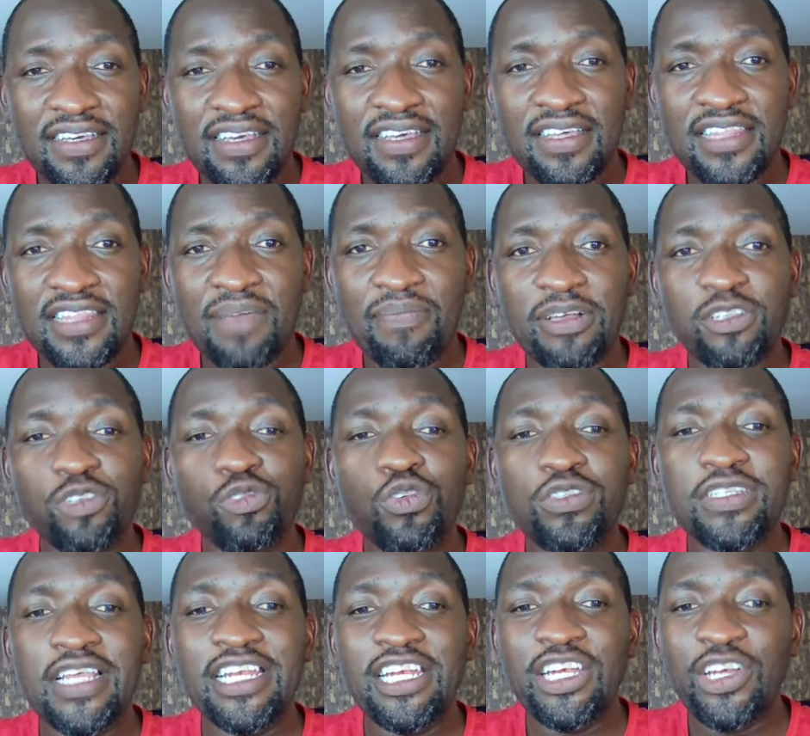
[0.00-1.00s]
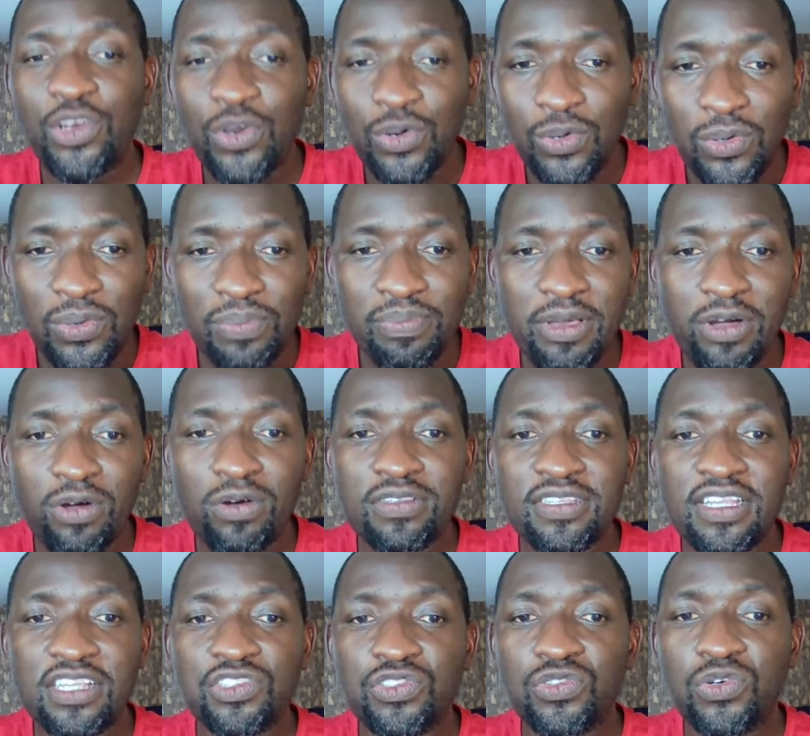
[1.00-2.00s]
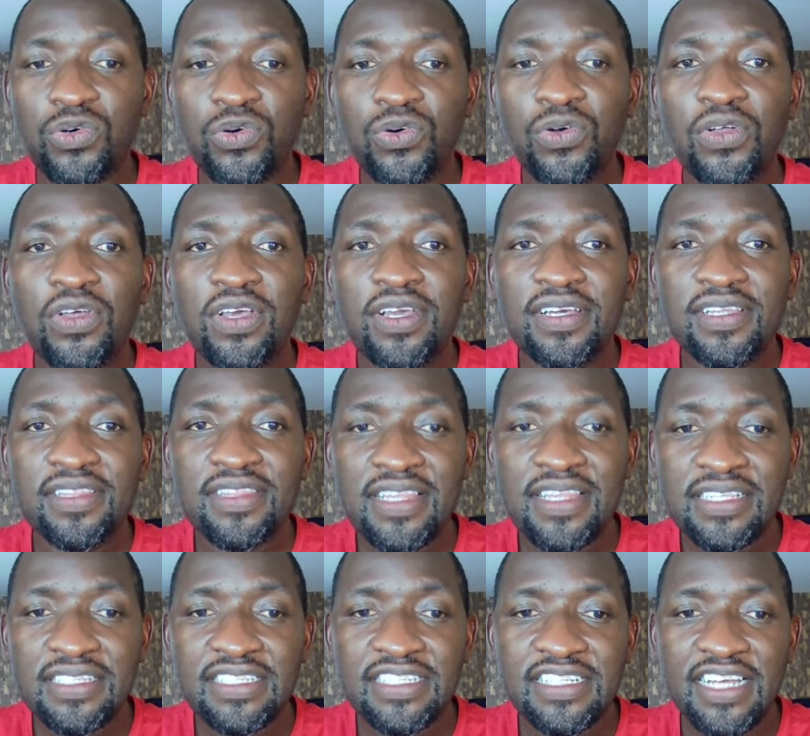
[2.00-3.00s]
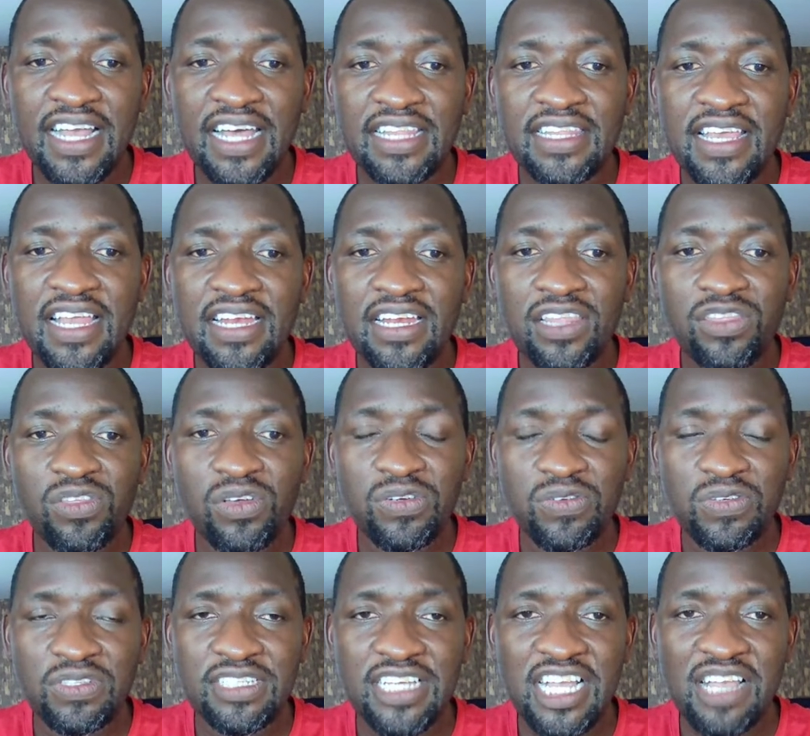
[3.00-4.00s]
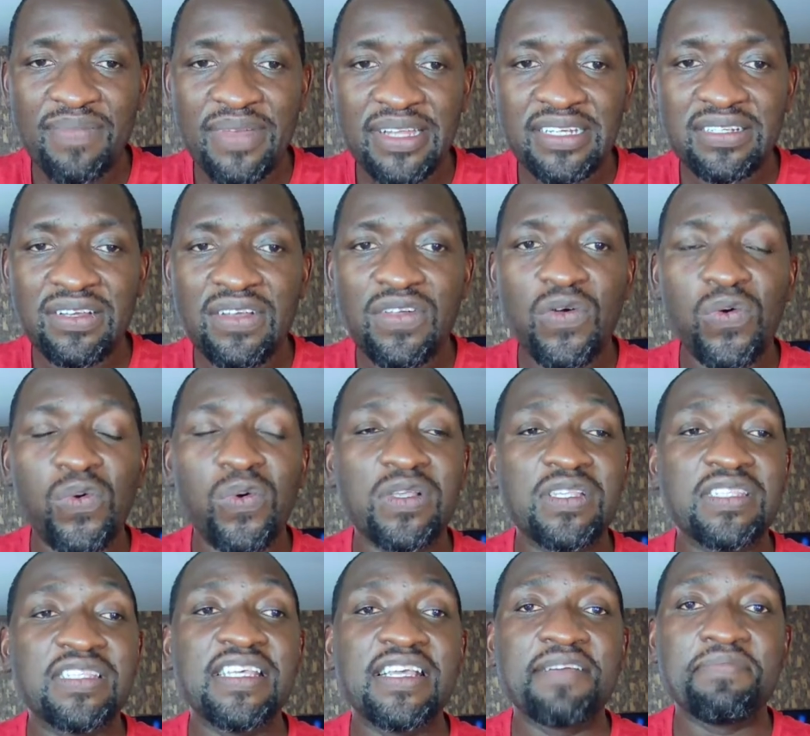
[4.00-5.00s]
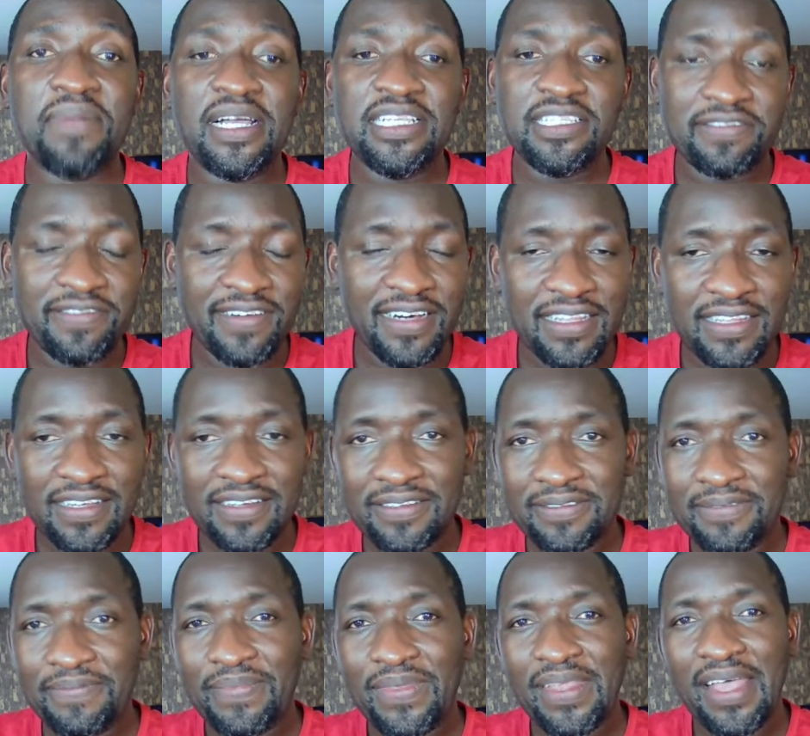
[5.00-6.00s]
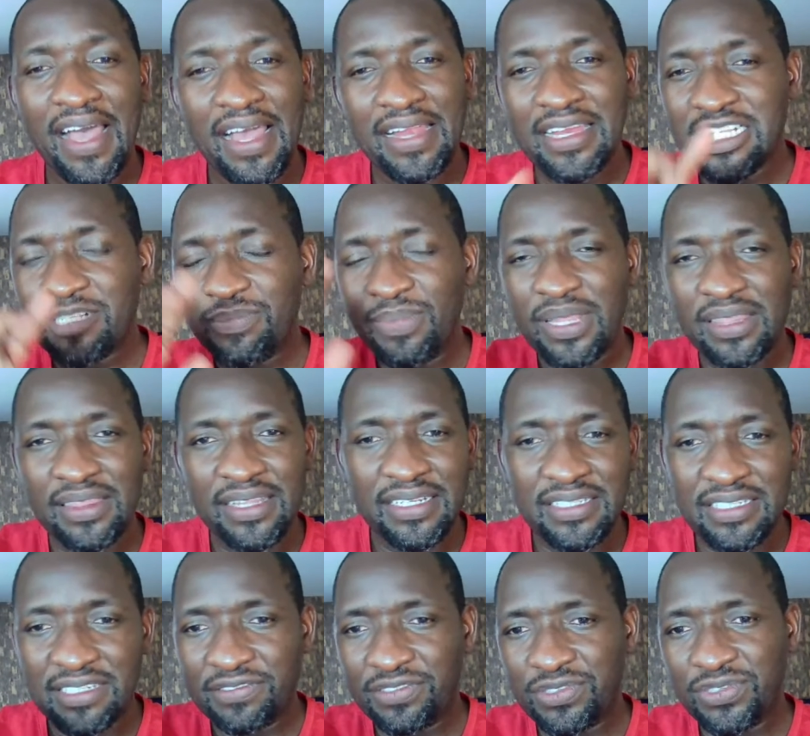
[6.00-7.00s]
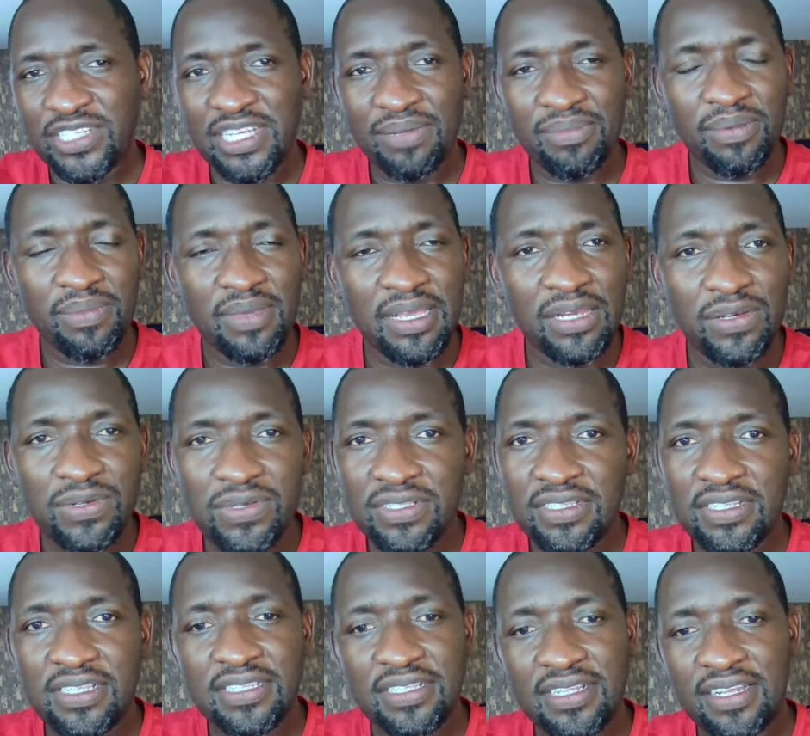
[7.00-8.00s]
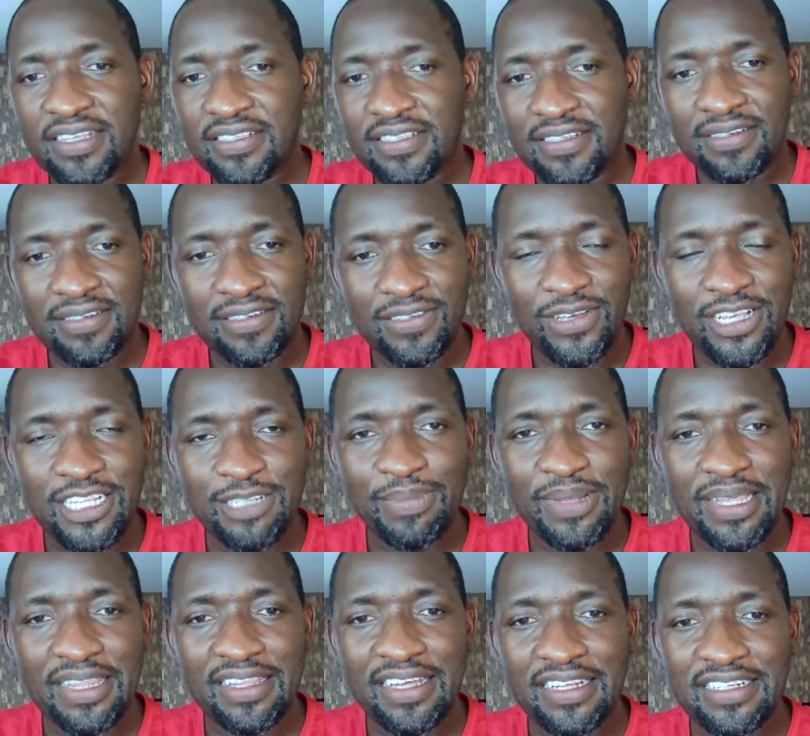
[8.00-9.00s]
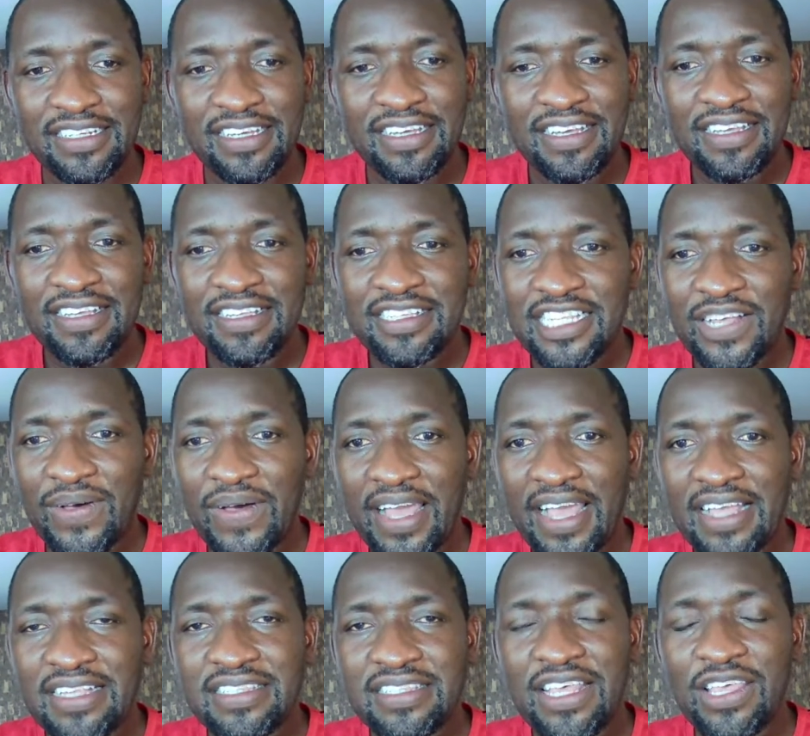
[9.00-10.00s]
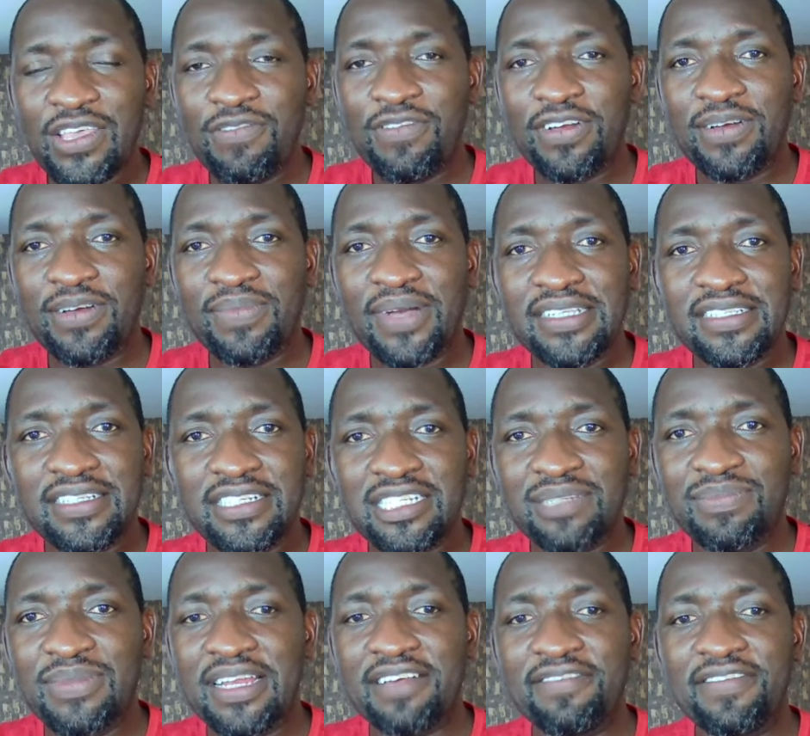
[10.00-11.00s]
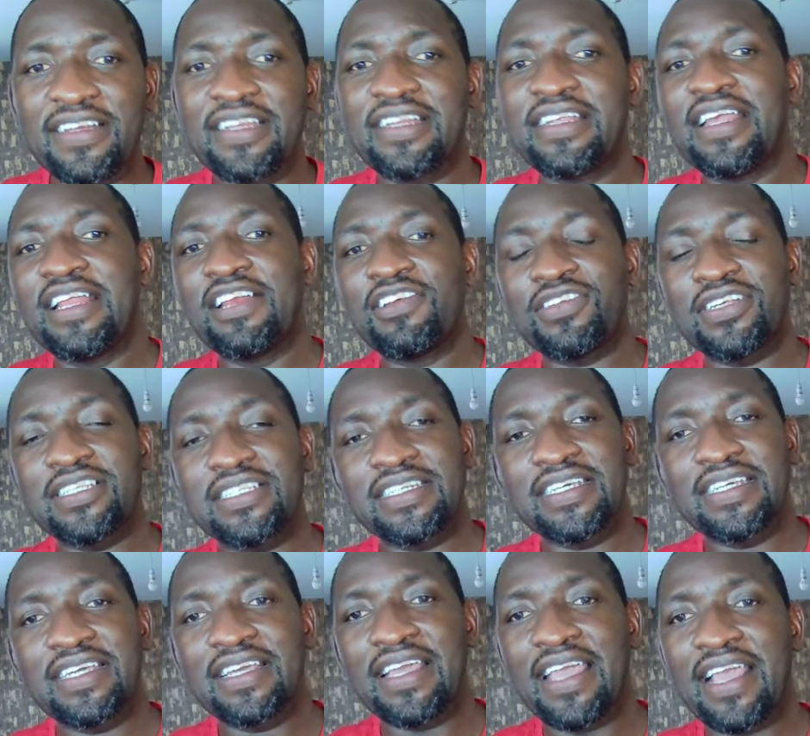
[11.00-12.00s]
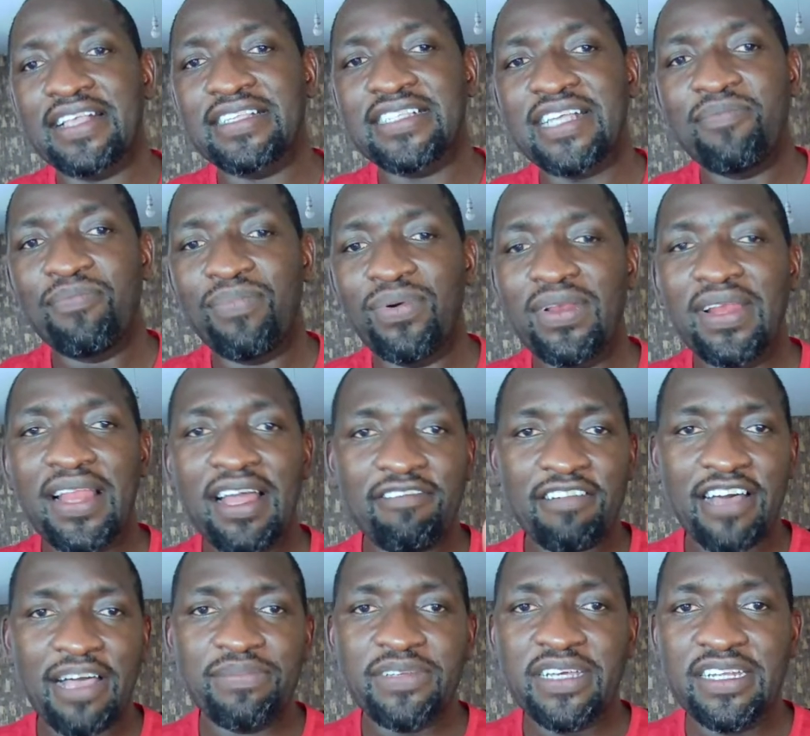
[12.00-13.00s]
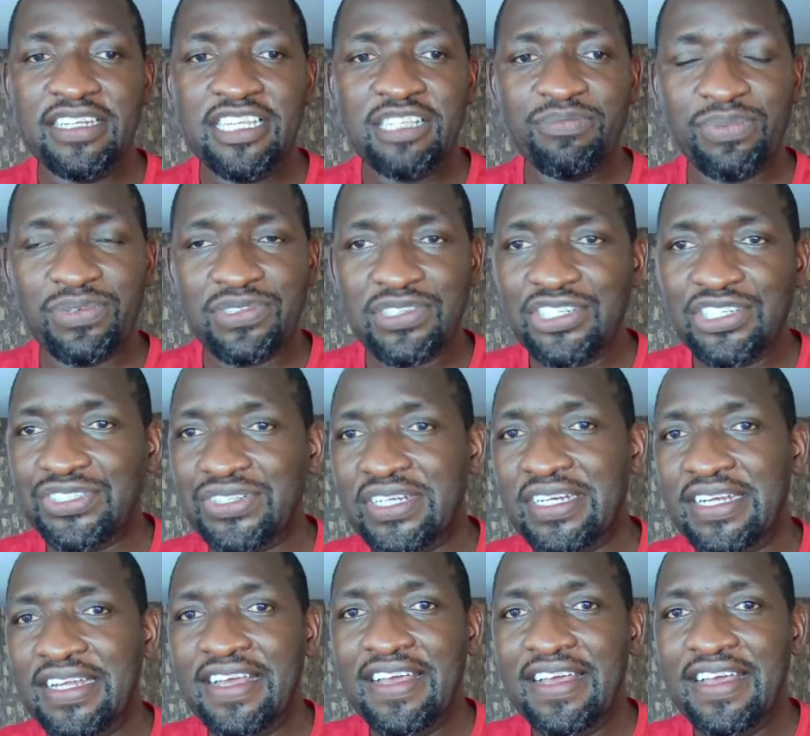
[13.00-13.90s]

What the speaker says: The person who said no, because they saw this check at the end and thought it was checkmate, was seen much further. I'll explain that in future. Maybe I'll use this lesson to explain that. So, guys, thank you very much. It's been a very interesting example. I've captured this position